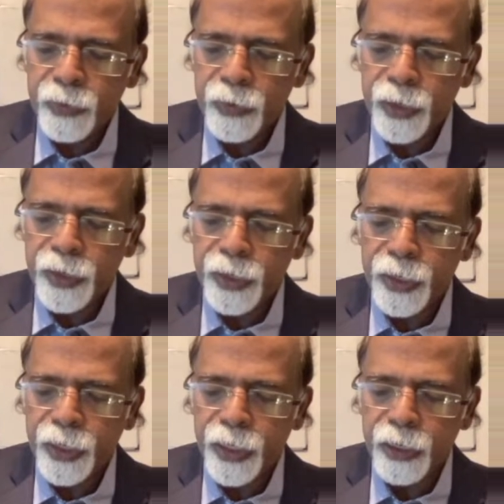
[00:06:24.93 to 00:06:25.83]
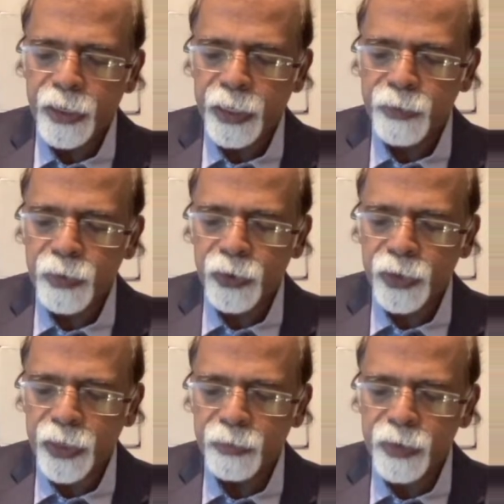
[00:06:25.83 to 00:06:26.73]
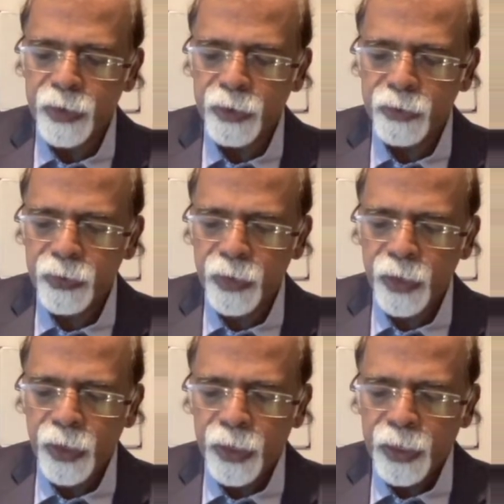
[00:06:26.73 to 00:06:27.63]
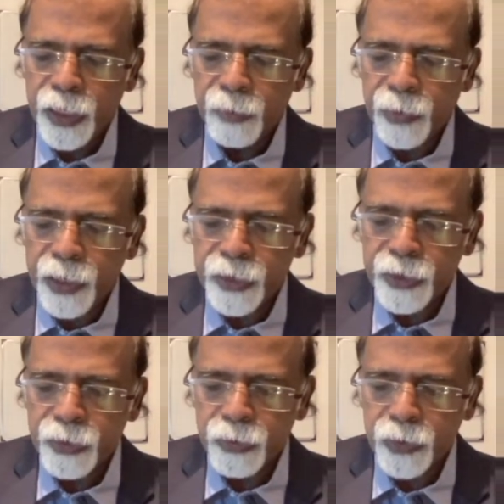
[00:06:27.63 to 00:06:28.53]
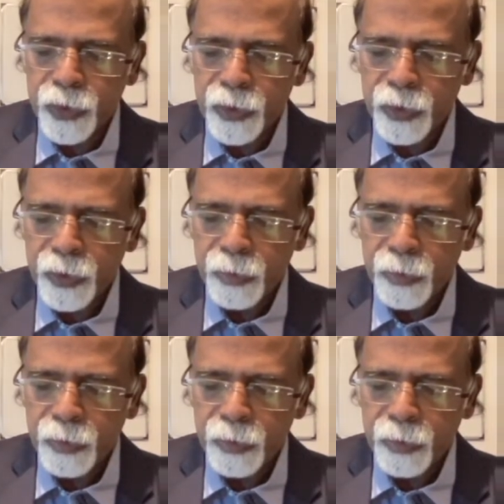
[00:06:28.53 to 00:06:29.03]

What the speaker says: then the internal capsule, it comes down, it passes through the